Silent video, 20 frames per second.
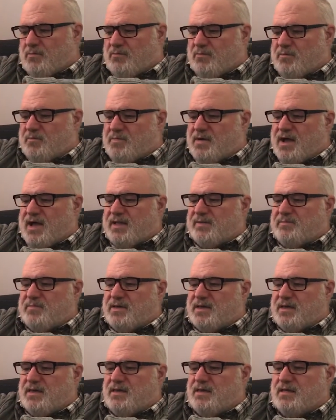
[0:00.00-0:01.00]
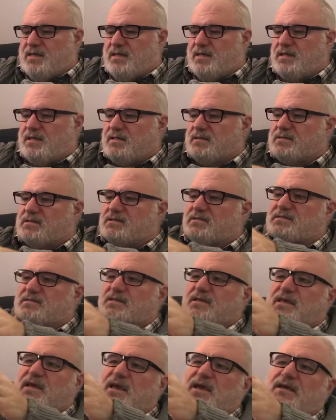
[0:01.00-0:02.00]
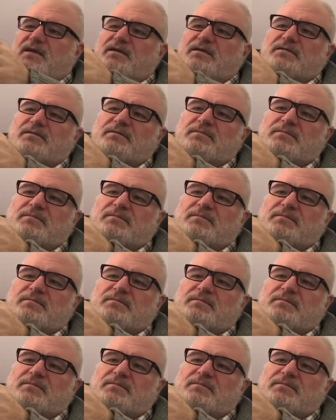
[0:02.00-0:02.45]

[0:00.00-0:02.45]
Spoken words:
remind me, here's the king.